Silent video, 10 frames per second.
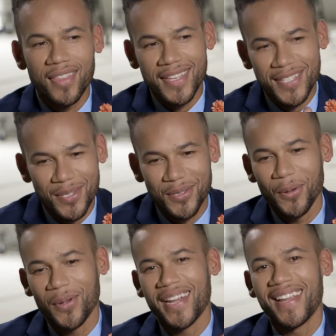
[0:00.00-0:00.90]
There's a
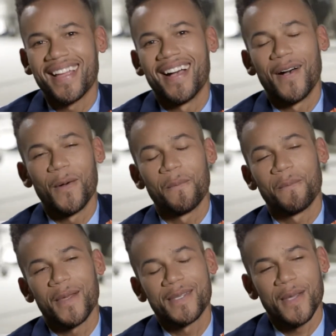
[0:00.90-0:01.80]
story um,
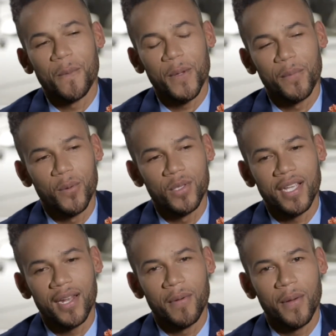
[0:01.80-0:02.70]
that some people would
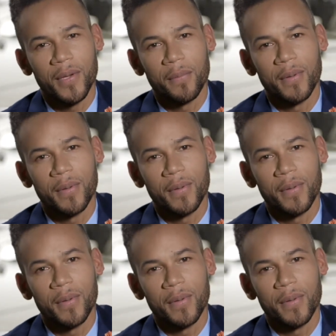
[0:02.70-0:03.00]
tell about me